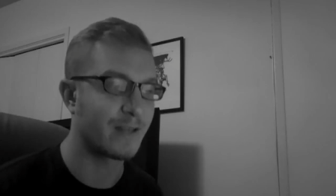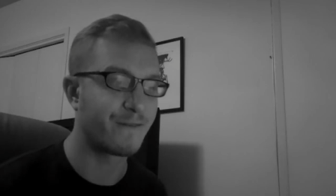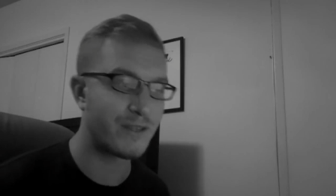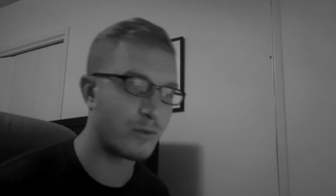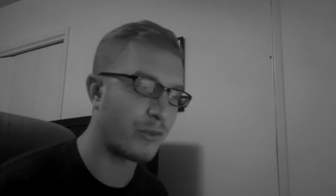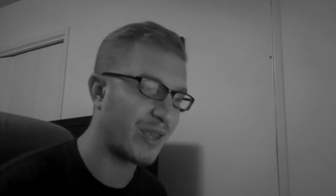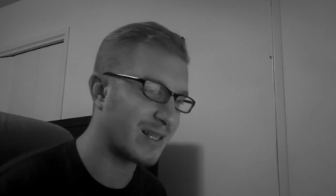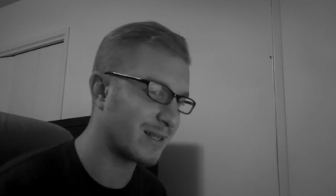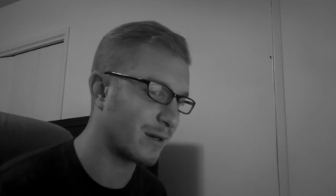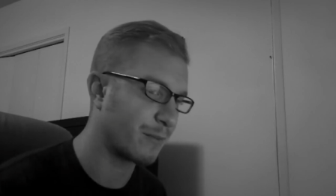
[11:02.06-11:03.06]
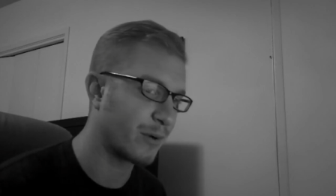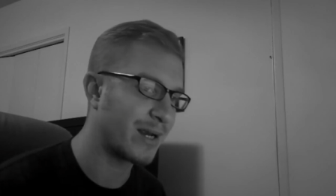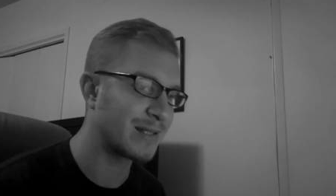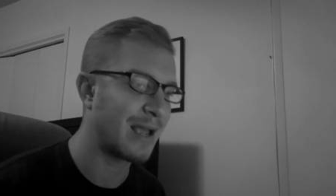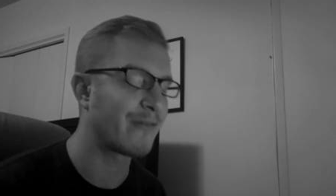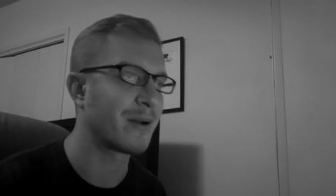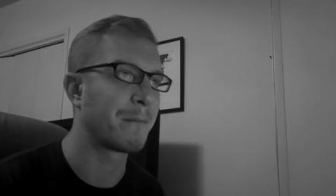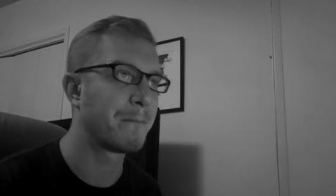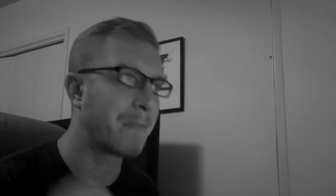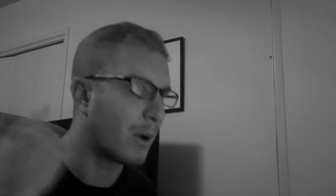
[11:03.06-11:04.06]
it is that physical things like our brains have an
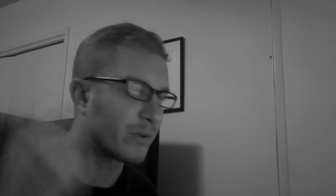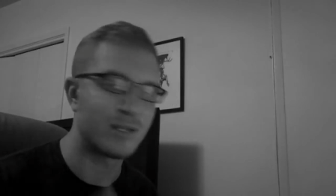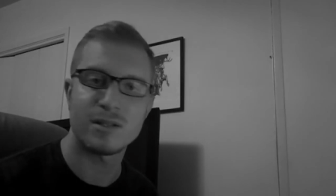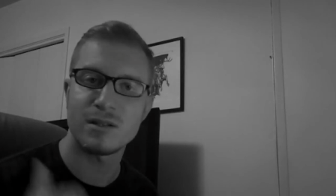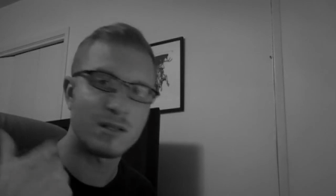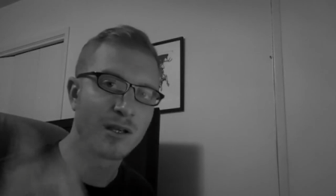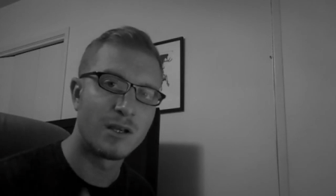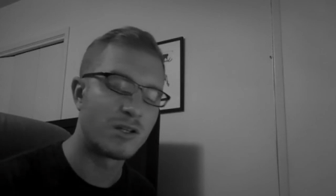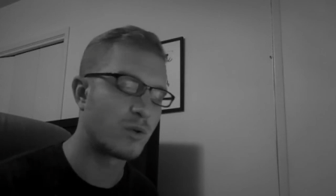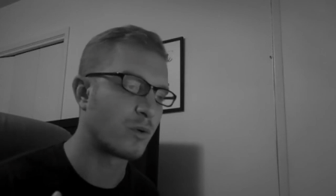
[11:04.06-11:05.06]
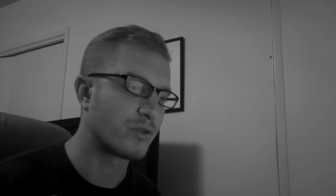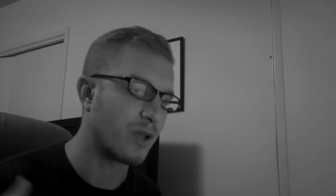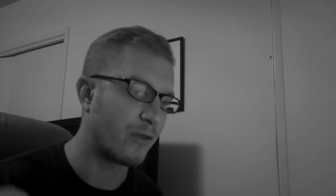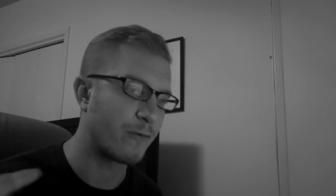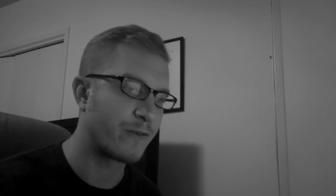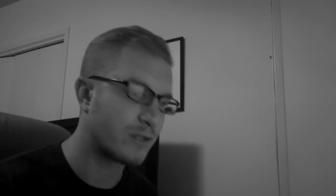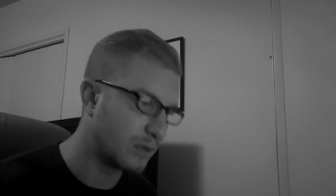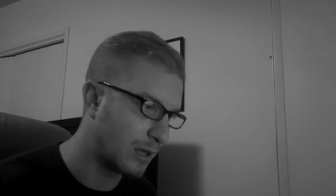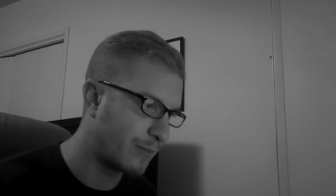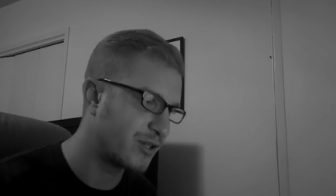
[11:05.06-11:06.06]
aboutness towards other
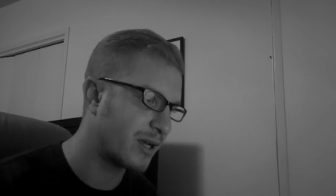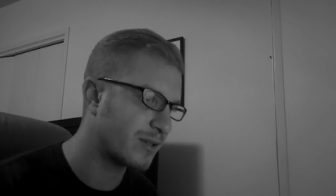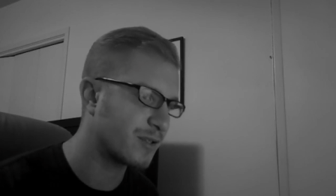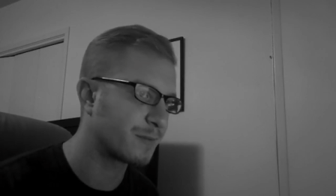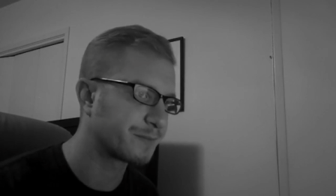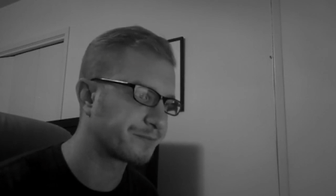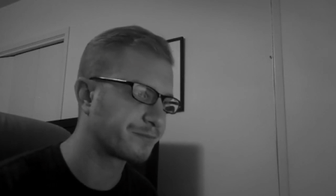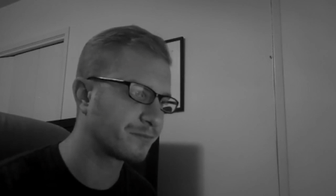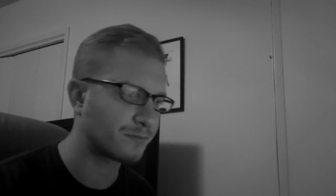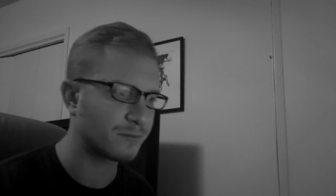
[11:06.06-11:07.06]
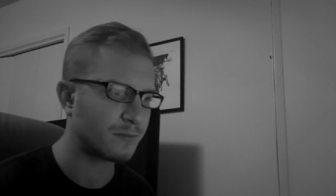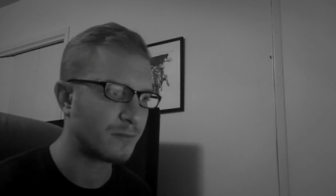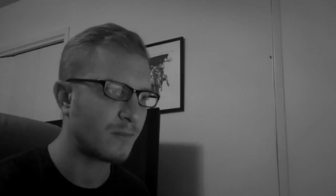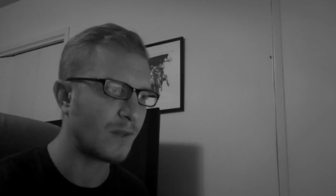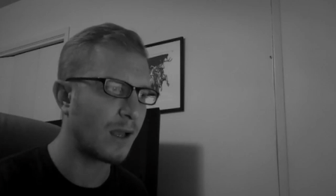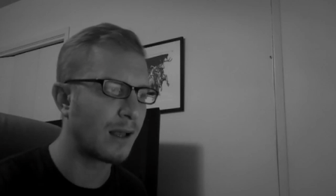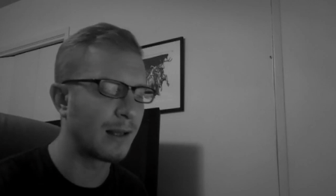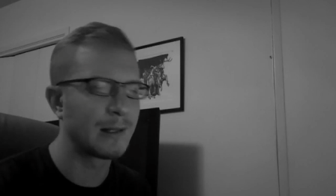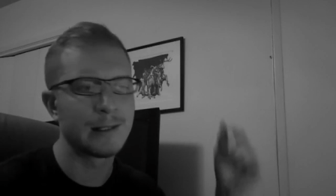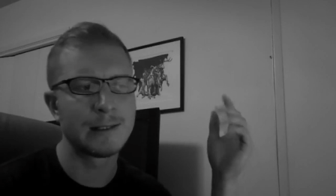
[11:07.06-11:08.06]
physical objects.
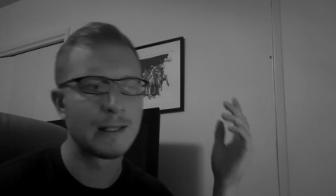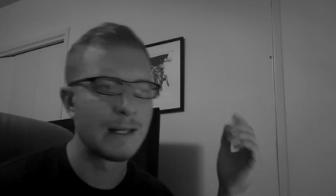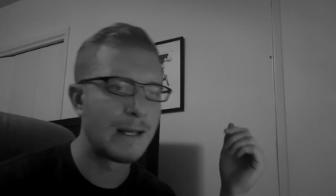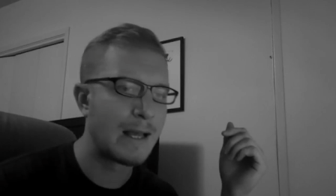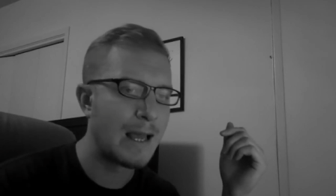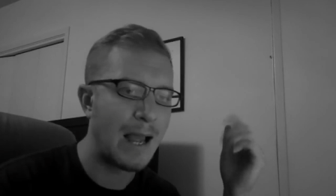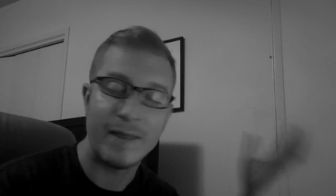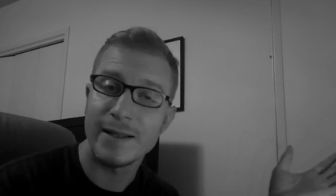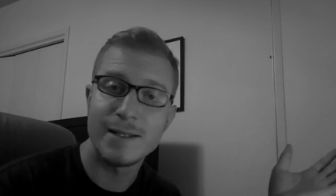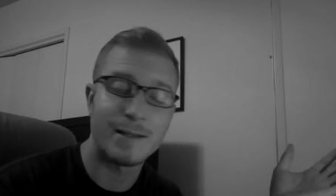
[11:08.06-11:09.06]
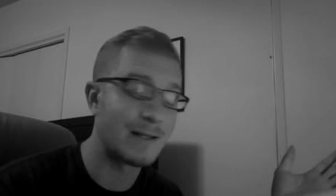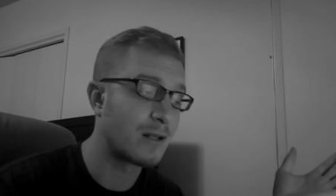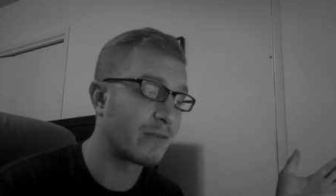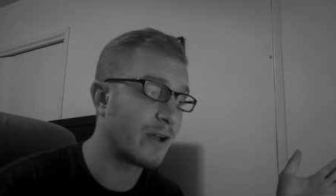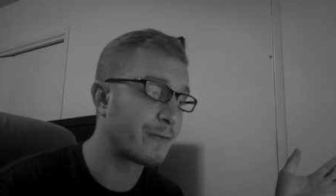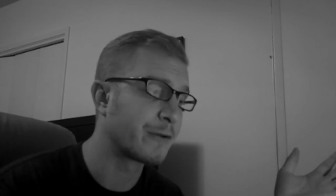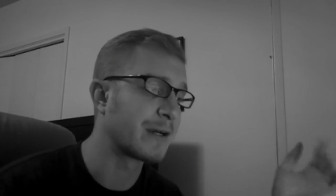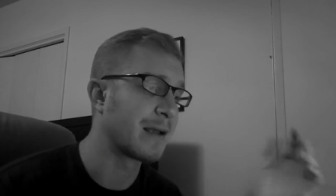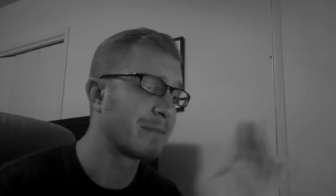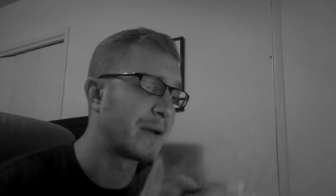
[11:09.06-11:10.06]
Uh, I think that's it. That's all I've got for
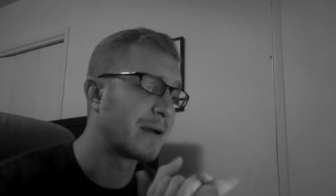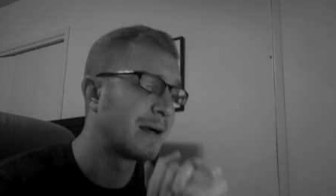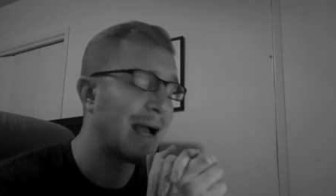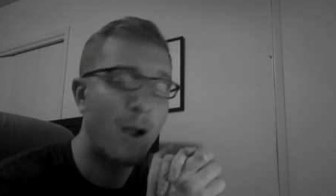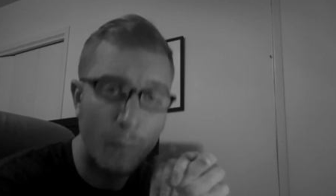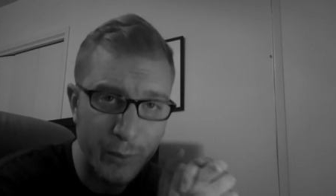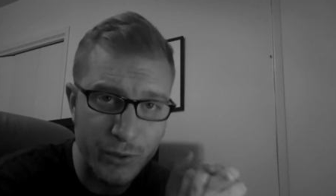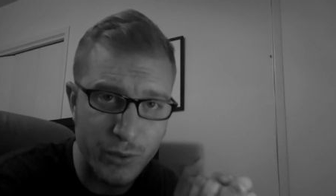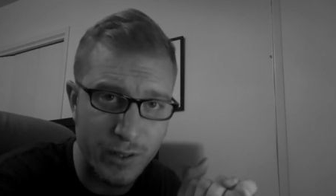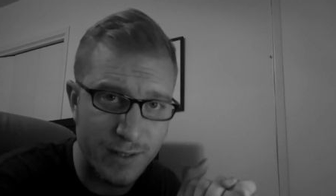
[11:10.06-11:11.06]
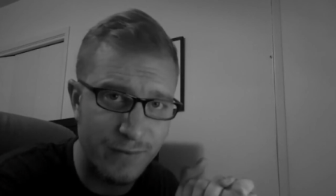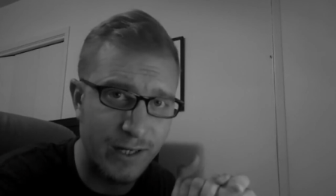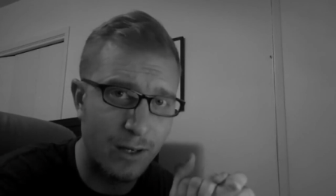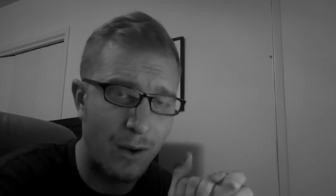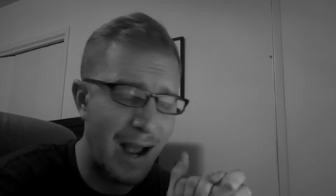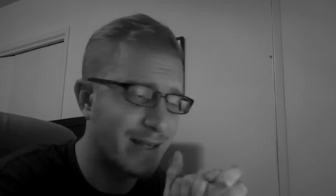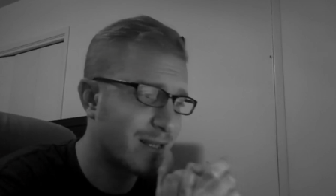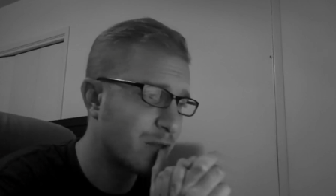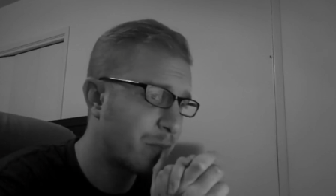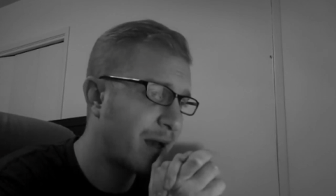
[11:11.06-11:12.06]
you tonight. But uh, I hope you enjoyed this video. I
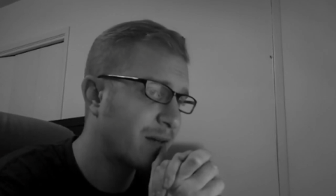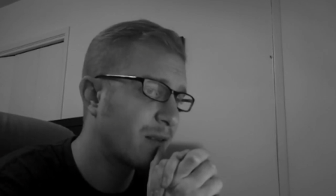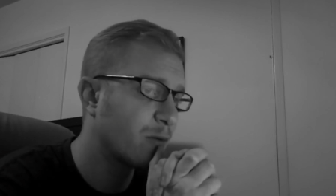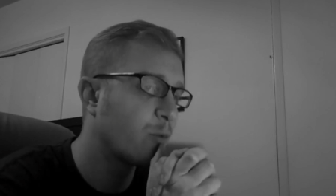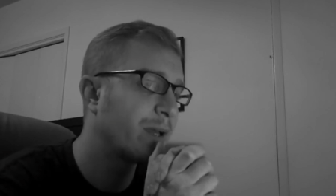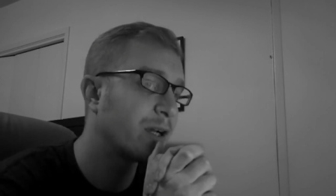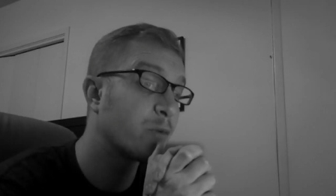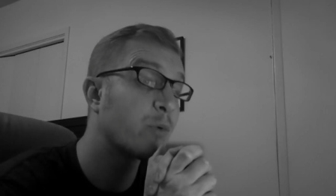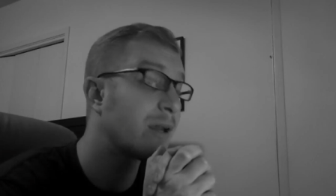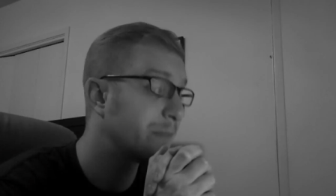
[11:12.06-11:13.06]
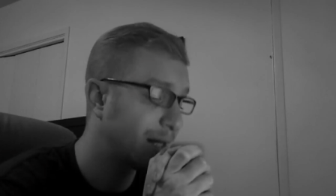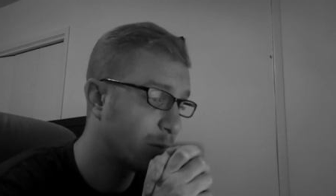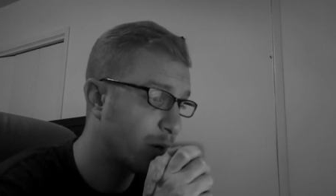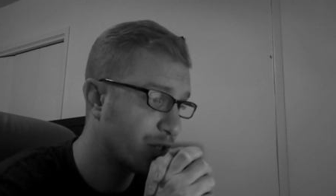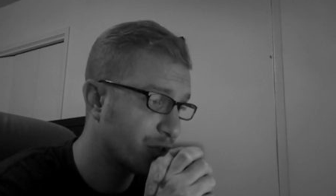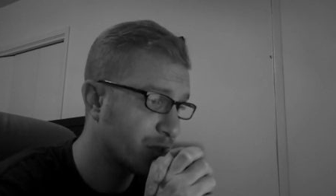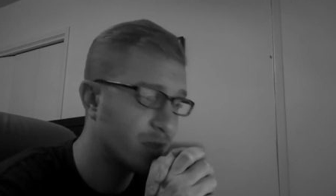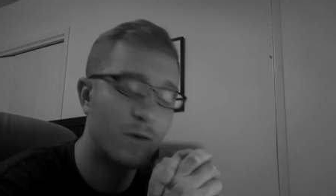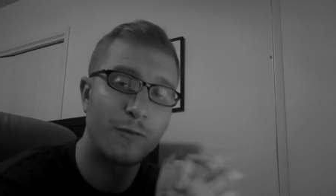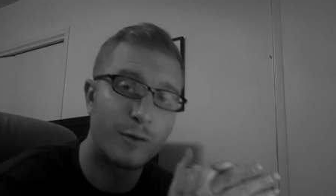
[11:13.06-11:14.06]
suspect there will be a great many
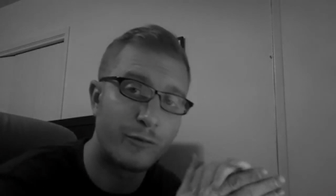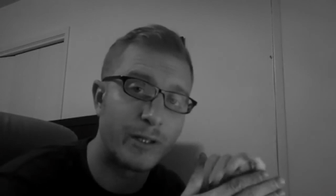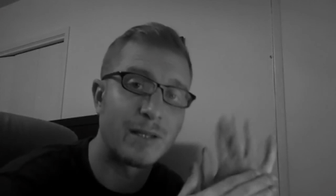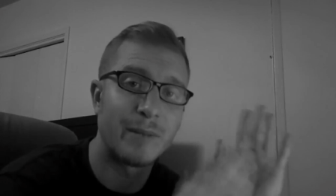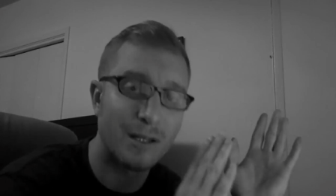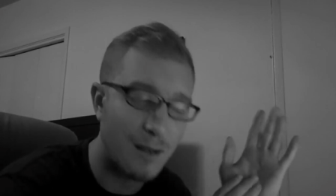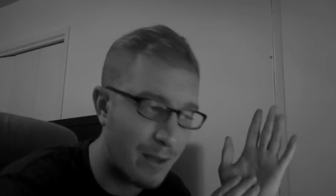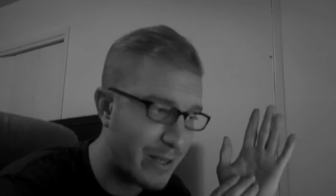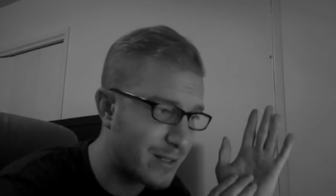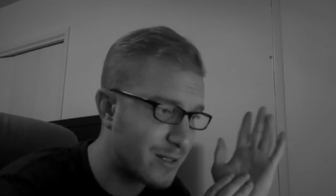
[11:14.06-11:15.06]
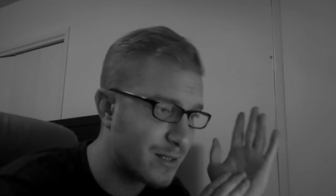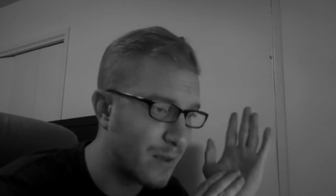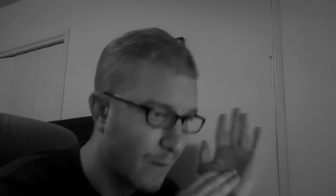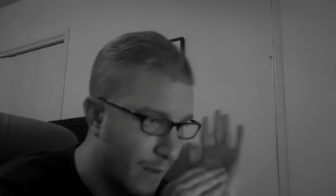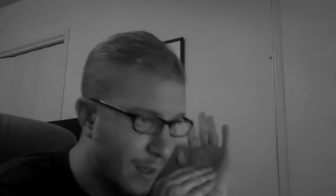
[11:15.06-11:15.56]
questions, so feel free to leave me comments